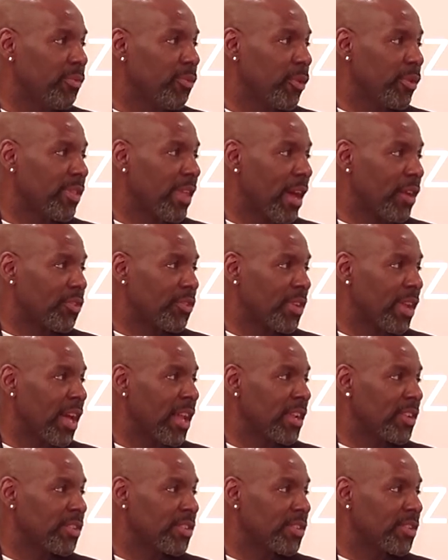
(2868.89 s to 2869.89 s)

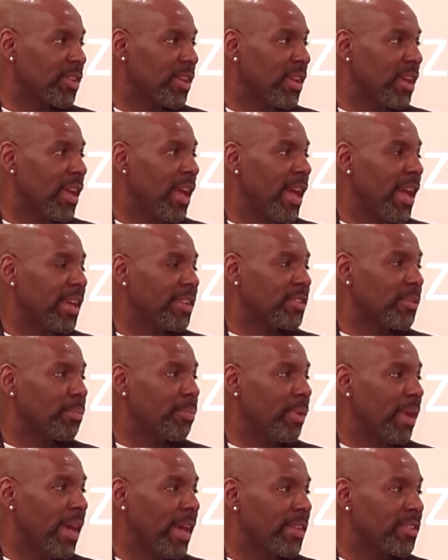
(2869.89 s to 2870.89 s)
$4,000,
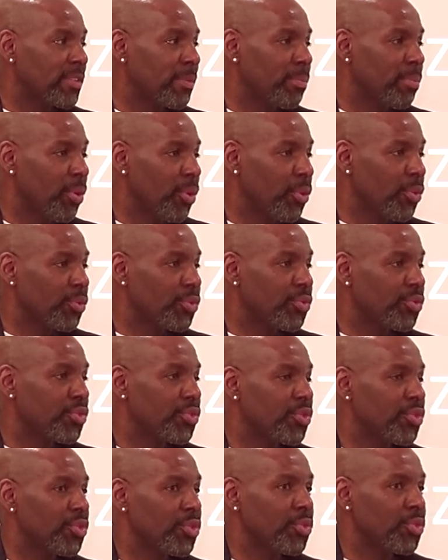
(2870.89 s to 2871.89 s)
as
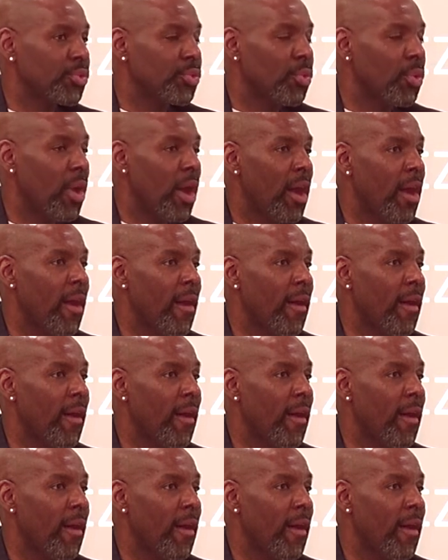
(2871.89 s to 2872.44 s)
opposed to